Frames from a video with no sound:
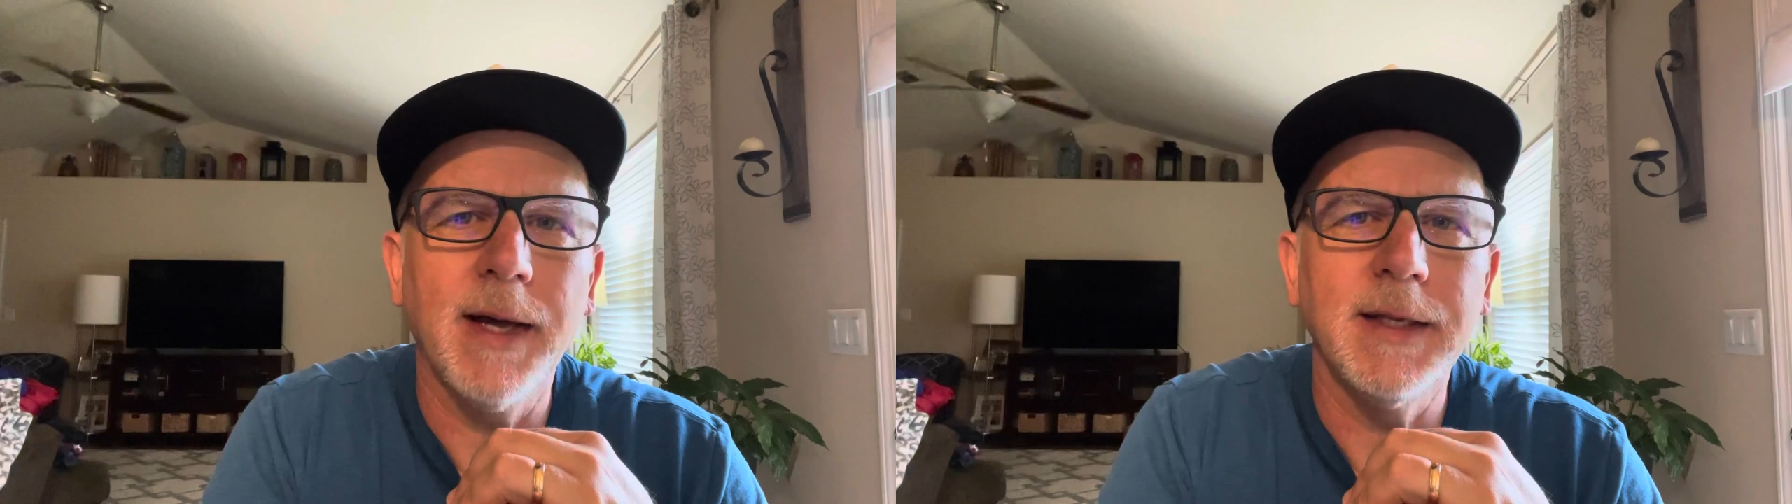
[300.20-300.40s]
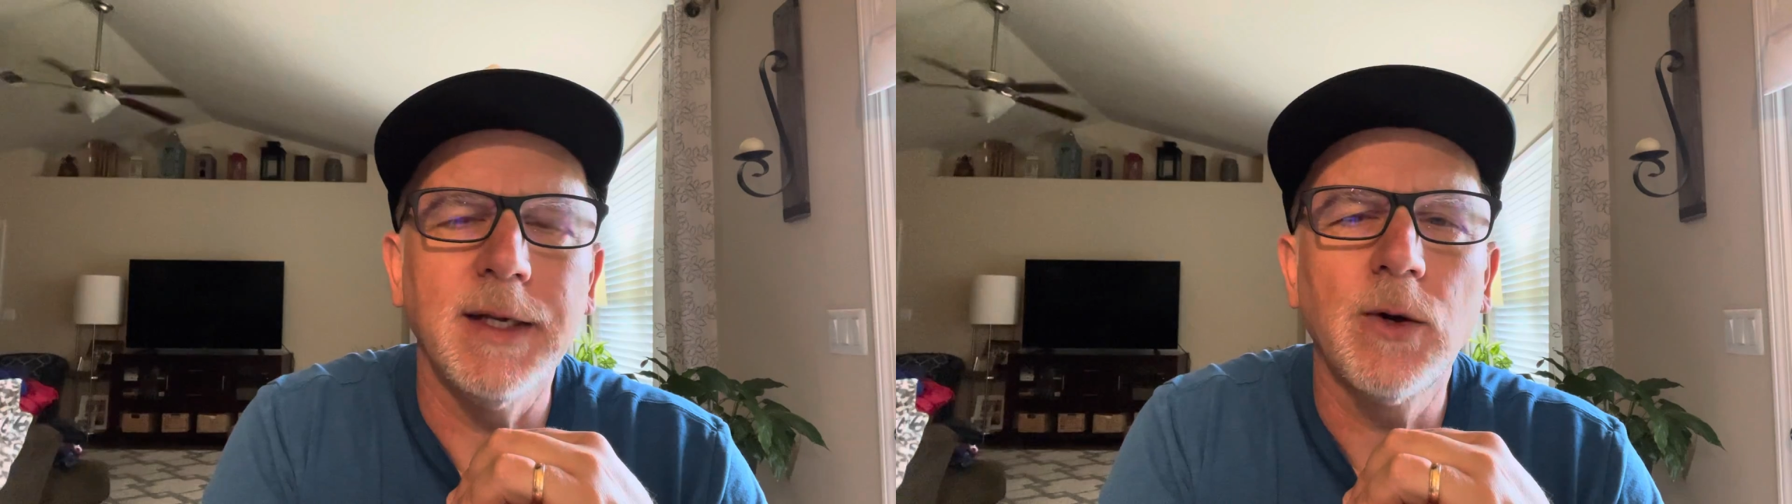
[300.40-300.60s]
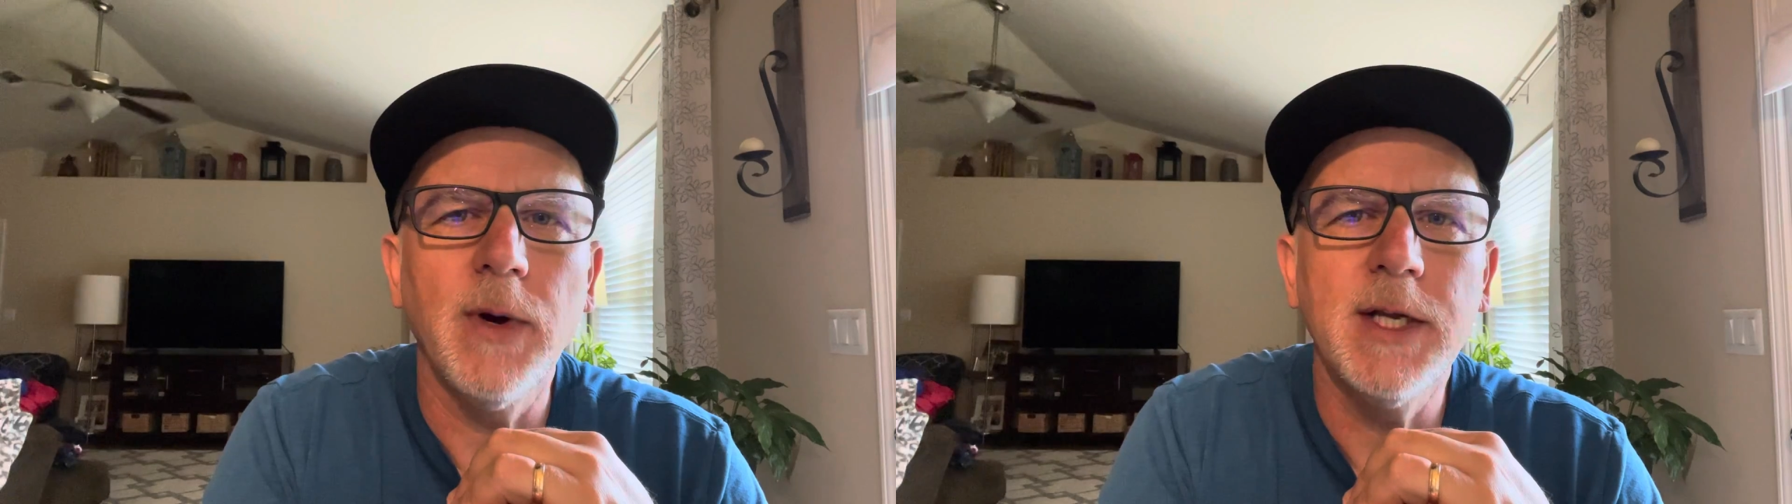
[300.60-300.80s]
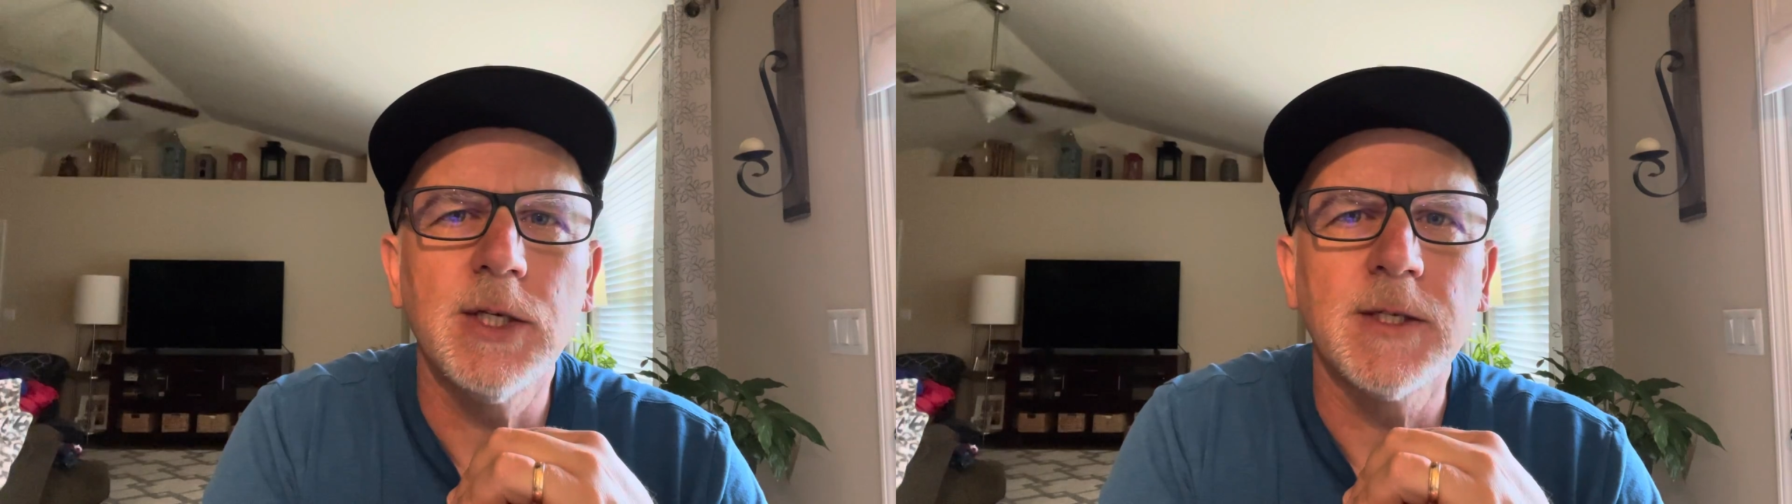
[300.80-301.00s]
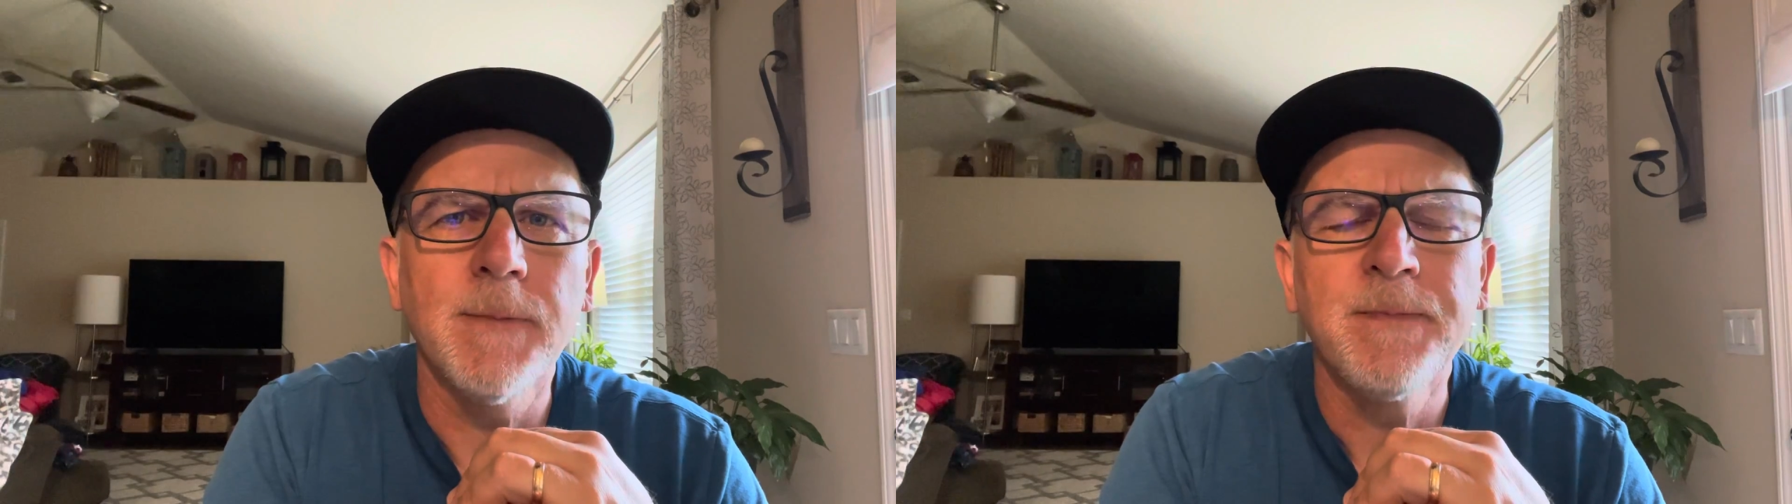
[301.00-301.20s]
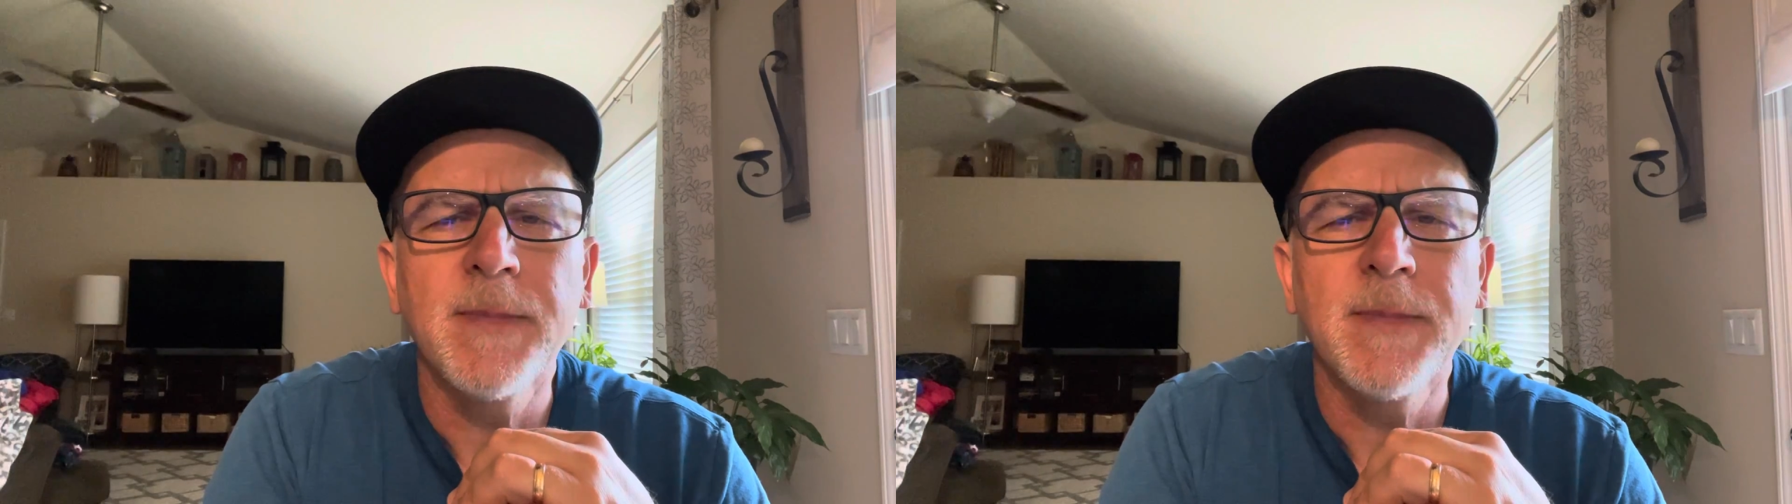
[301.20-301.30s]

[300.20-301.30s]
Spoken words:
the equations,